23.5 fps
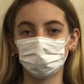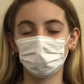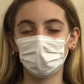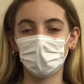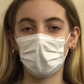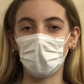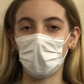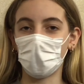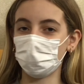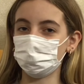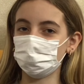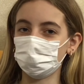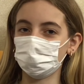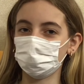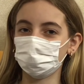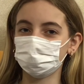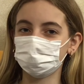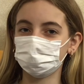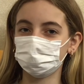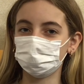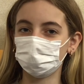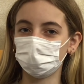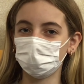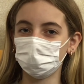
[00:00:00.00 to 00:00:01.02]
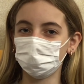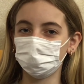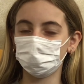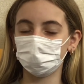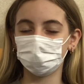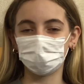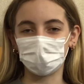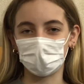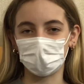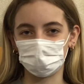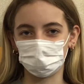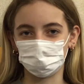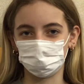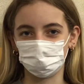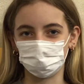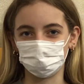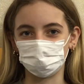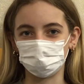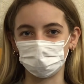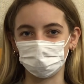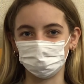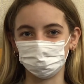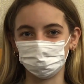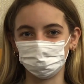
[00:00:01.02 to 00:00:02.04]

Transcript: I'm Emerson Wood for Gator Vision.